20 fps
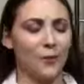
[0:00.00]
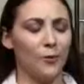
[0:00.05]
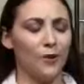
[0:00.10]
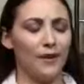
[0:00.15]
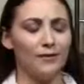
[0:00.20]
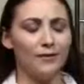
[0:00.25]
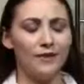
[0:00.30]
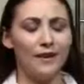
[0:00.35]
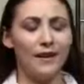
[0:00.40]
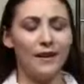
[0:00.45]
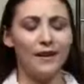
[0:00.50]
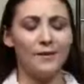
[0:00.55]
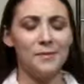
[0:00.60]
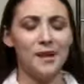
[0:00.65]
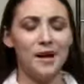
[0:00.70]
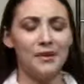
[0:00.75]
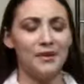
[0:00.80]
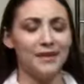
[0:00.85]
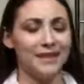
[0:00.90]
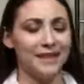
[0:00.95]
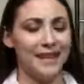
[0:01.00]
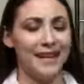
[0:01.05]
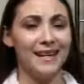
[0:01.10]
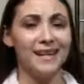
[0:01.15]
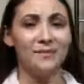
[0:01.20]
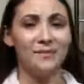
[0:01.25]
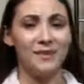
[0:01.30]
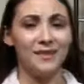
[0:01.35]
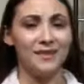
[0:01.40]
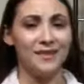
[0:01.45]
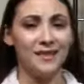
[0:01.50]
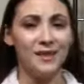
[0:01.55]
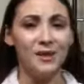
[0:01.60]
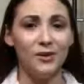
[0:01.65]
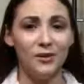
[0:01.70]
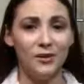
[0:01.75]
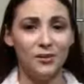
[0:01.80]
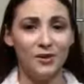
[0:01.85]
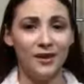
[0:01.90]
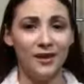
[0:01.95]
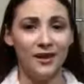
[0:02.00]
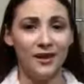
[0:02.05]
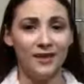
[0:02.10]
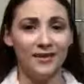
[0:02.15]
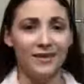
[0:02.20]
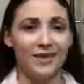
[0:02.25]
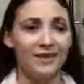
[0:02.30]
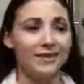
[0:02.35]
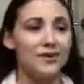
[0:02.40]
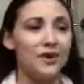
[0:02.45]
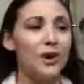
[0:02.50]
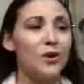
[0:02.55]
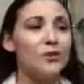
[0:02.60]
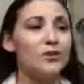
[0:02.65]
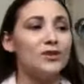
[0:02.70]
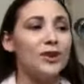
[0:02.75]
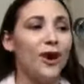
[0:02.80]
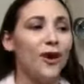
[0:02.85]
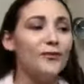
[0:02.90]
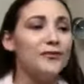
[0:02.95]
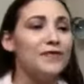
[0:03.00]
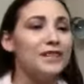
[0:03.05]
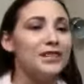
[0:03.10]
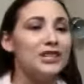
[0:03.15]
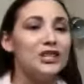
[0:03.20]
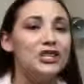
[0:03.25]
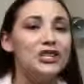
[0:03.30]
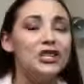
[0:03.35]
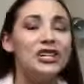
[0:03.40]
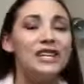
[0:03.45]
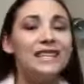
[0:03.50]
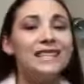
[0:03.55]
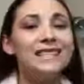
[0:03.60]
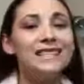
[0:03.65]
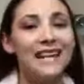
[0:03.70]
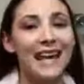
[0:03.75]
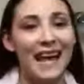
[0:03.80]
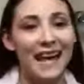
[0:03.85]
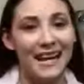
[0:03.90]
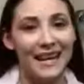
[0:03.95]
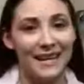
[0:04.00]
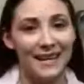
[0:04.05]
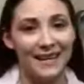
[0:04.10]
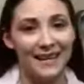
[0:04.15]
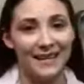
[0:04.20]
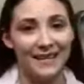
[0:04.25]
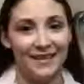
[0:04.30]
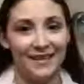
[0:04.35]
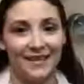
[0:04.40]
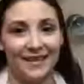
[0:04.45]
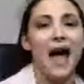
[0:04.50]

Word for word: What are you talking about, lame single? That song was off the Chizane.